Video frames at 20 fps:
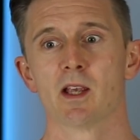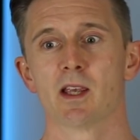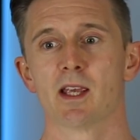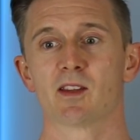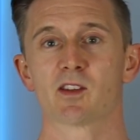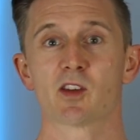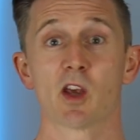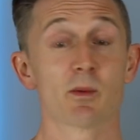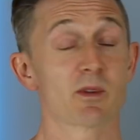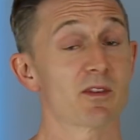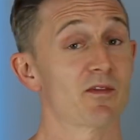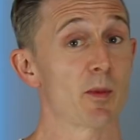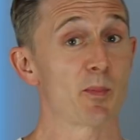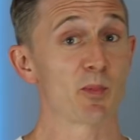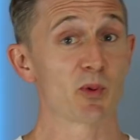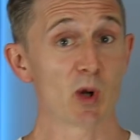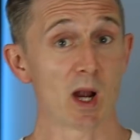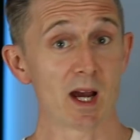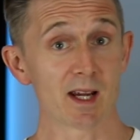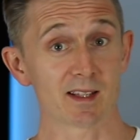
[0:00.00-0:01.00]
In terms of the
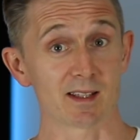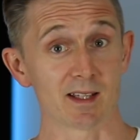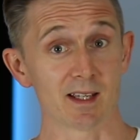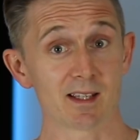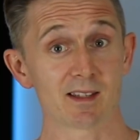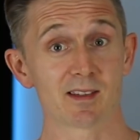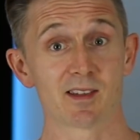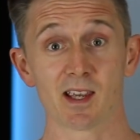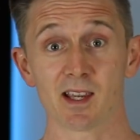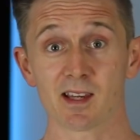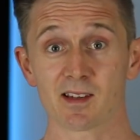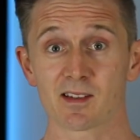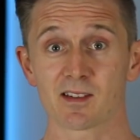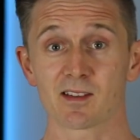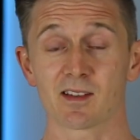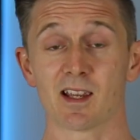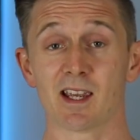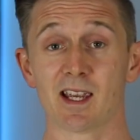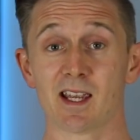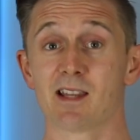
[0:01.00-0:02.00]
prices,
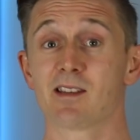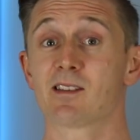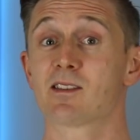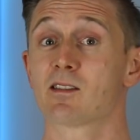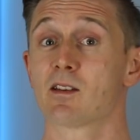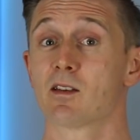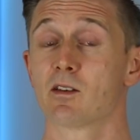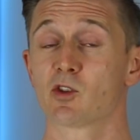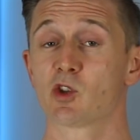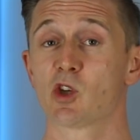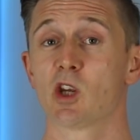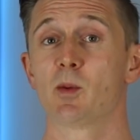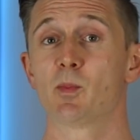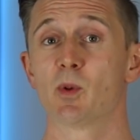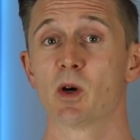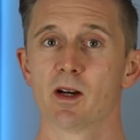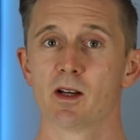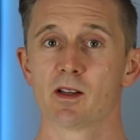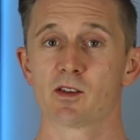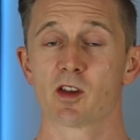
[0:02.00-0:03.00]
this is
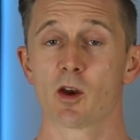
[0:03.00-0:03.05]
cheaper.